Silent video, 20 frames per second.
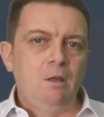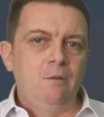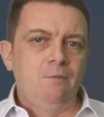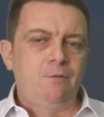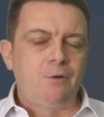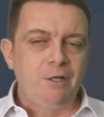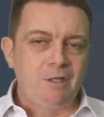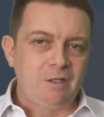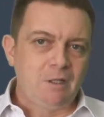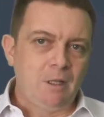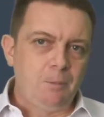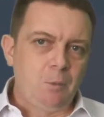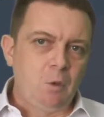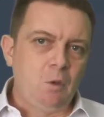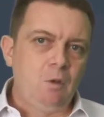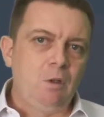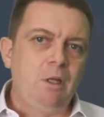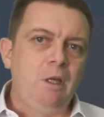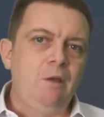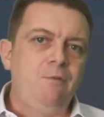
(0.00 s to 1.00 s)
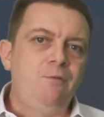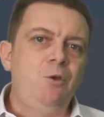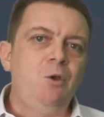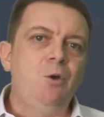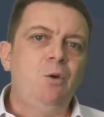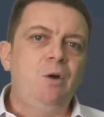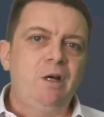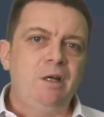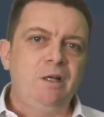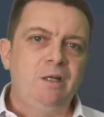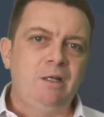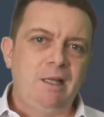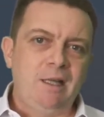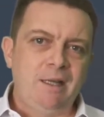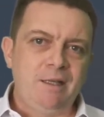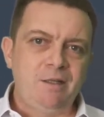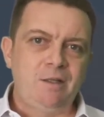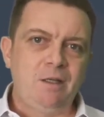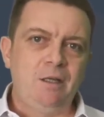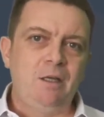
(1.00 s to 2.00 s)
For example, if you are
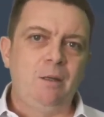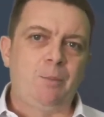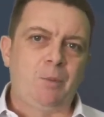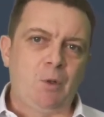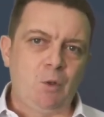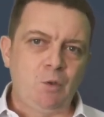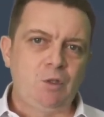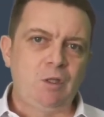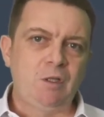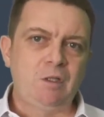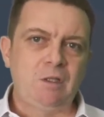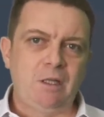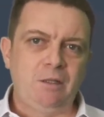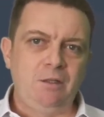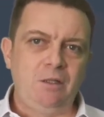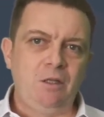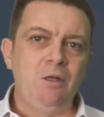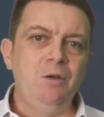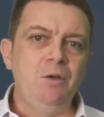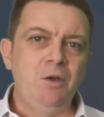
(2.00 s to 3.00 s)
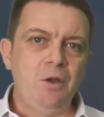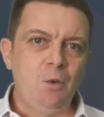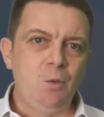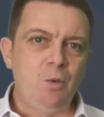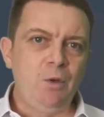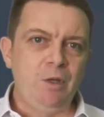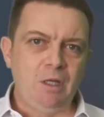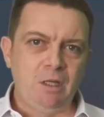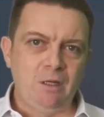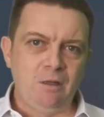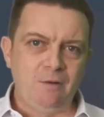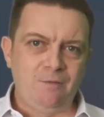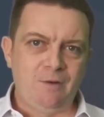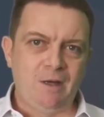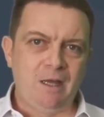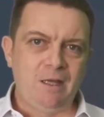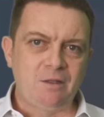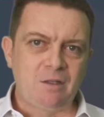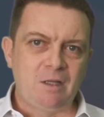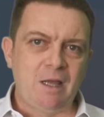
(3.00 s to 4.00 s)
analyzing a process that you know in
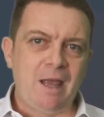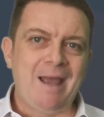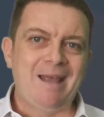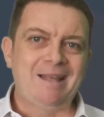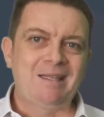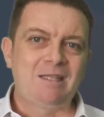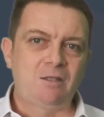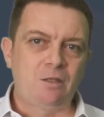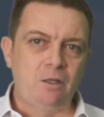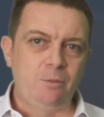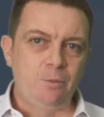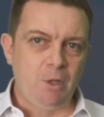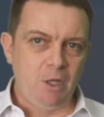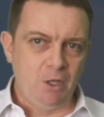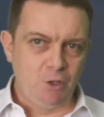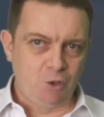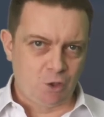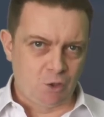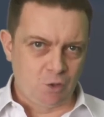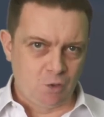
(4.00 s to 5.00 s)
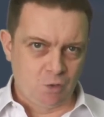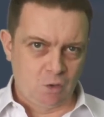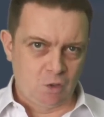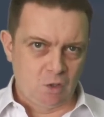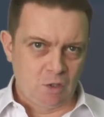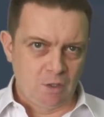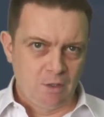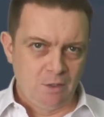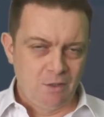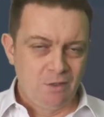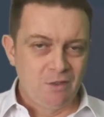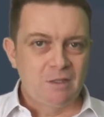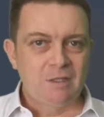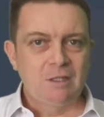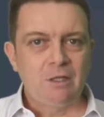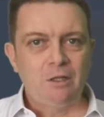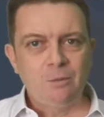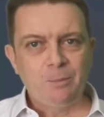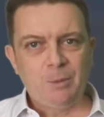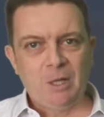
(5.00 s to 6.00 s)
advance has some issues,
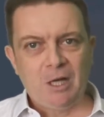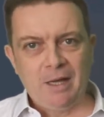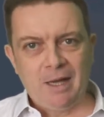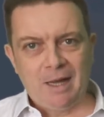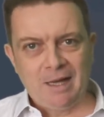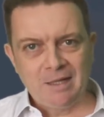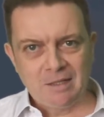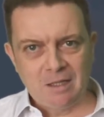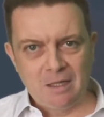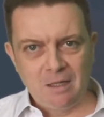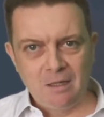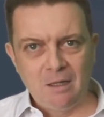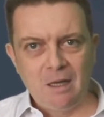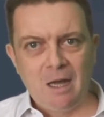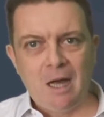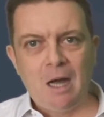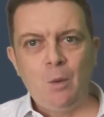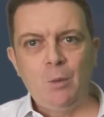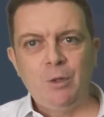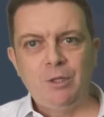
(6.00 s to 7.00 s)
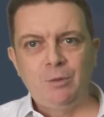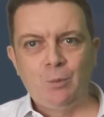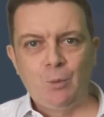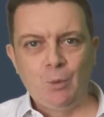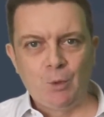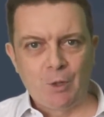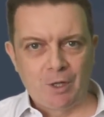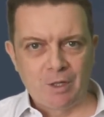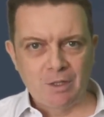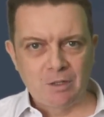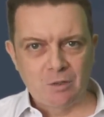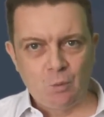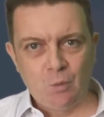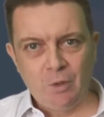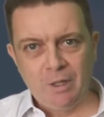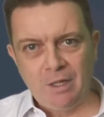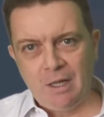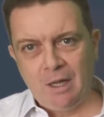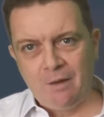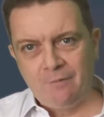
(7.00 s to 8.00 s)
start by asking how it works
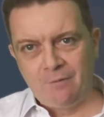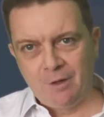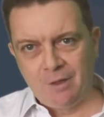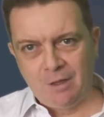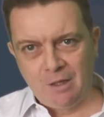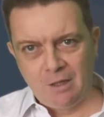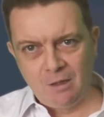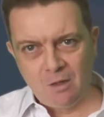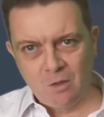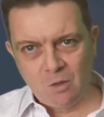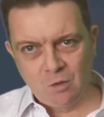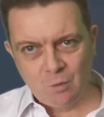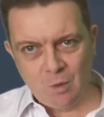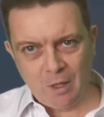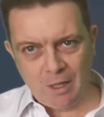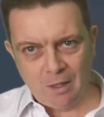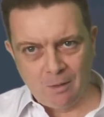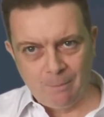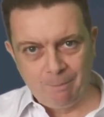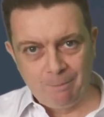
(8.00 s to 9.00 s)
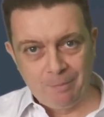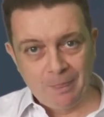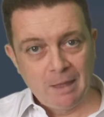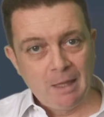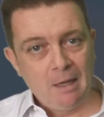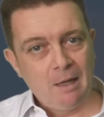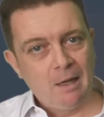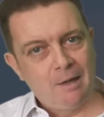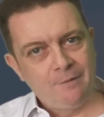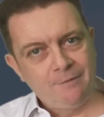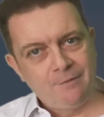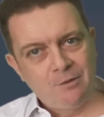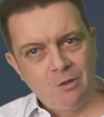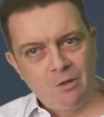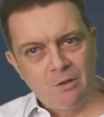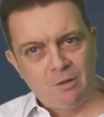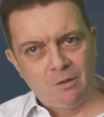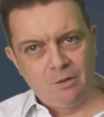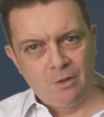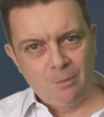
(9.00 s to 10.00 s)
when everything goes well.
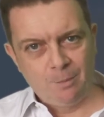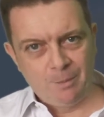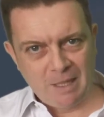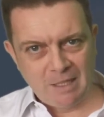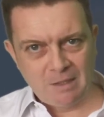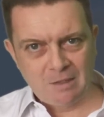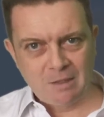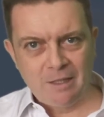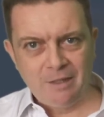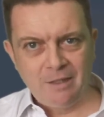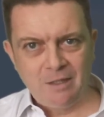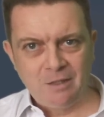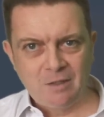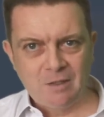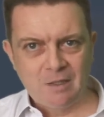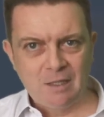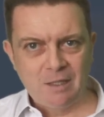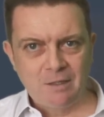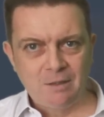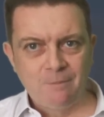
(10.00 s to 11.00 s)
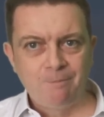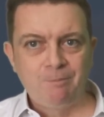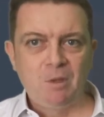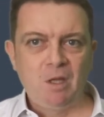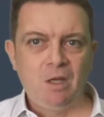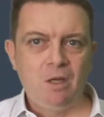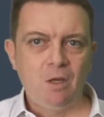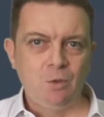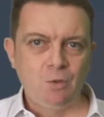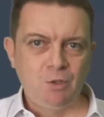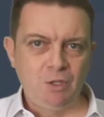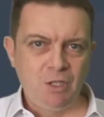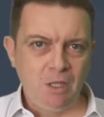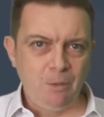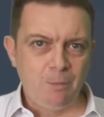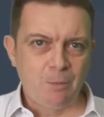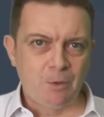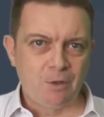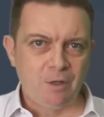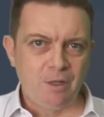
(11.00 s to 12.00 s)
After the baseline is set, go
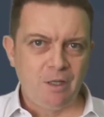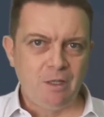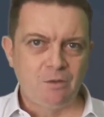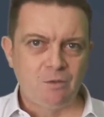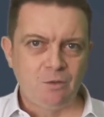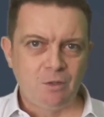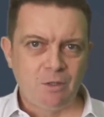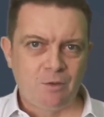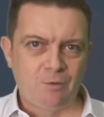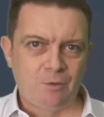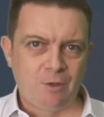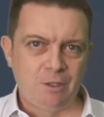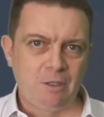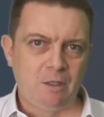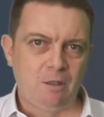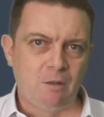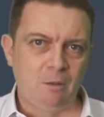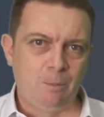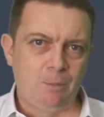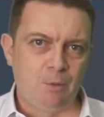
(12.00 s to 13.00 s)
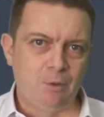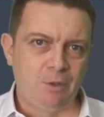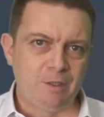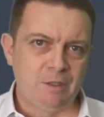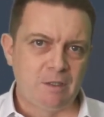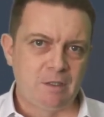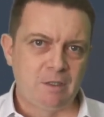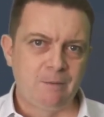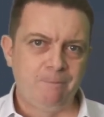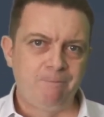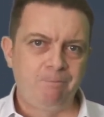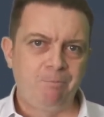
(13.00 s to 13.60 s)
deeper into the critical points.